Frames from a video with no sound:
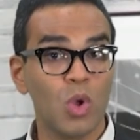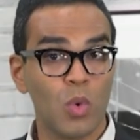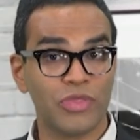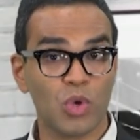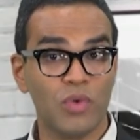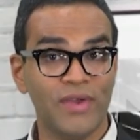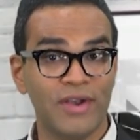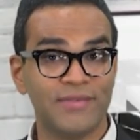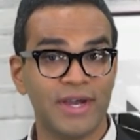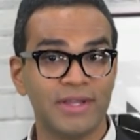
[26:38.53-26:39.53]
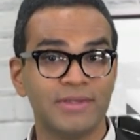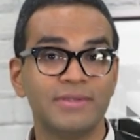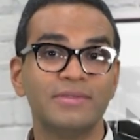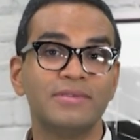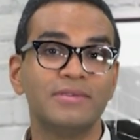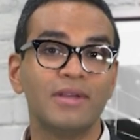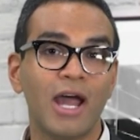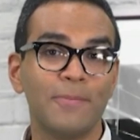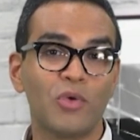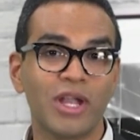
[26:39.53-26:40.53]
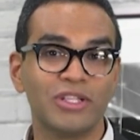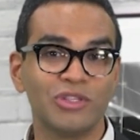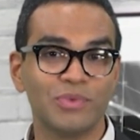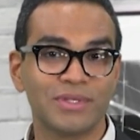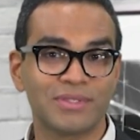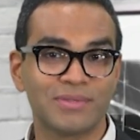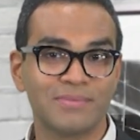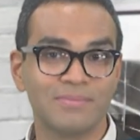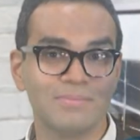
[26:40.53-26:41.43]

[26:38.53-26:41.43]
With your Verify, I'm Brandon Lewis.